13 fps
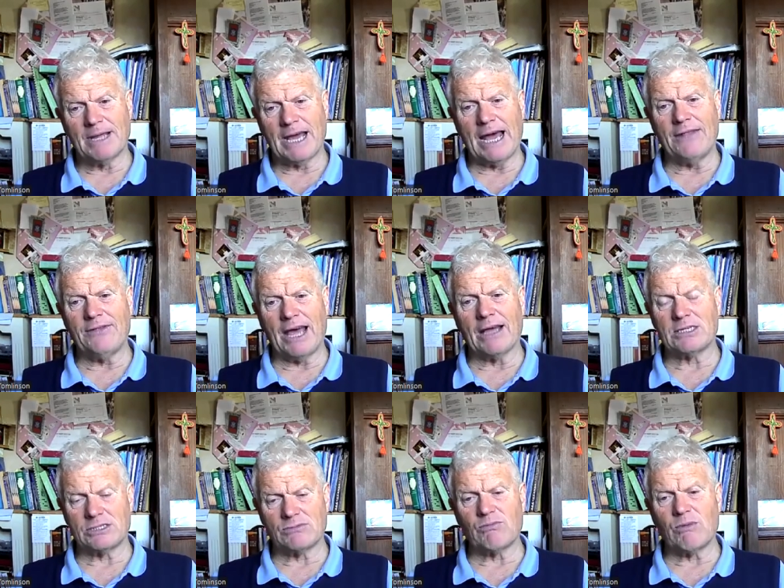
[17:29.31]
and
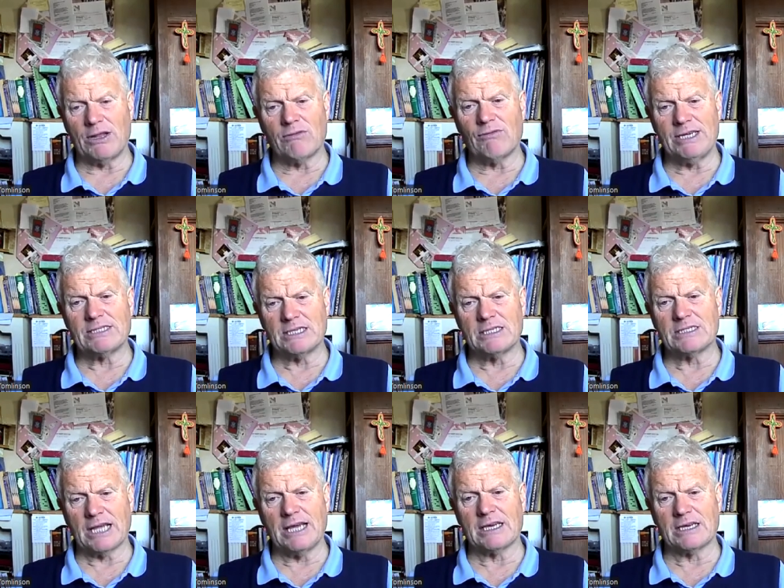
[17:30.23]
that's one of the
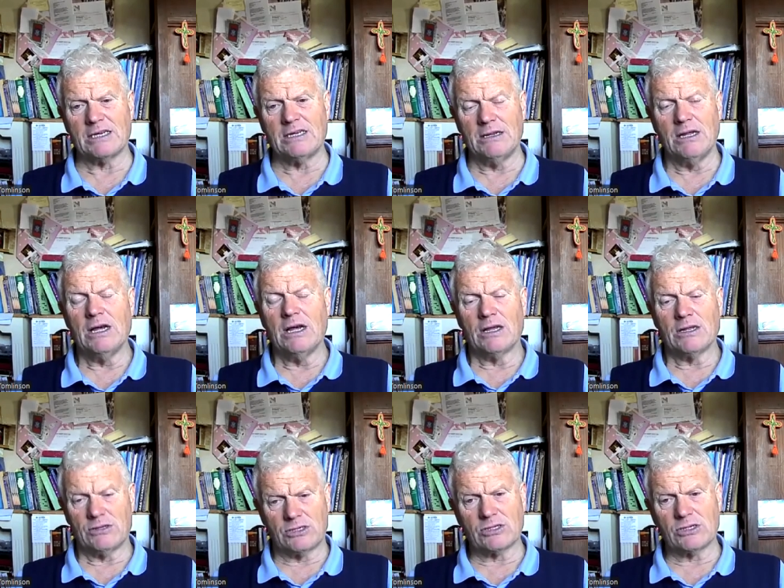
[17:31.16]
reasons they can
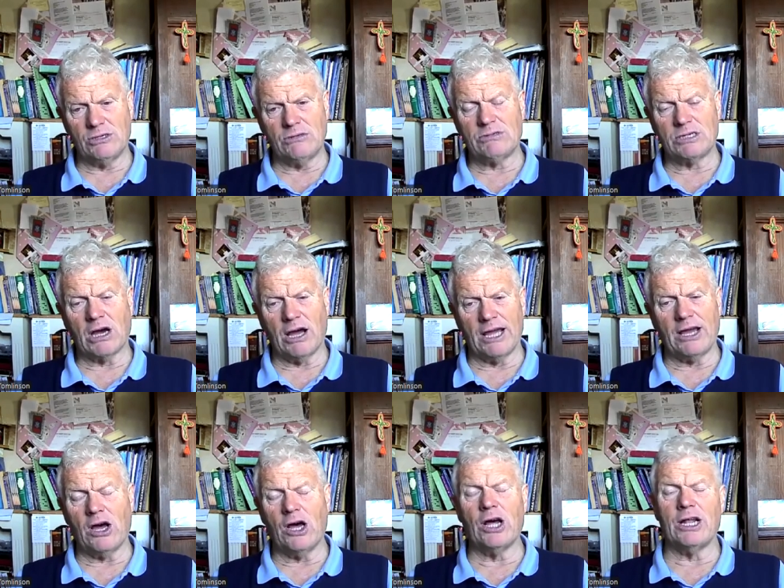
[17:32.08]
can die
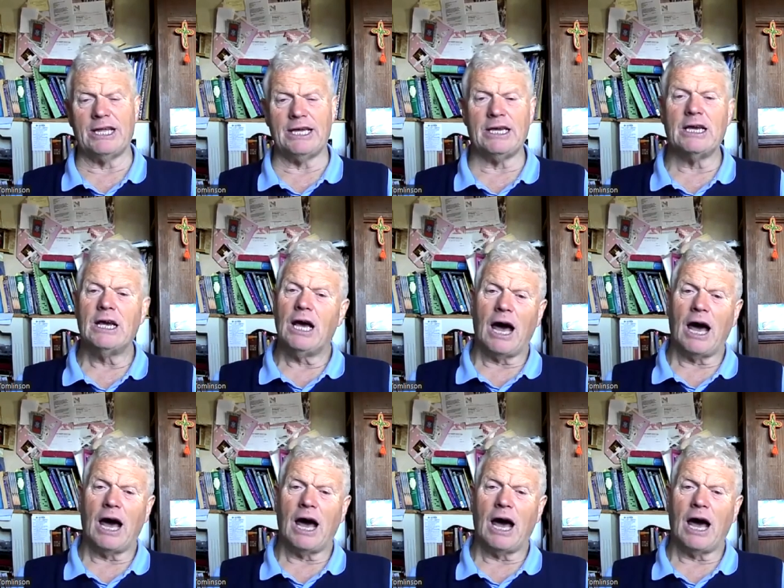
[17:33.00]
early.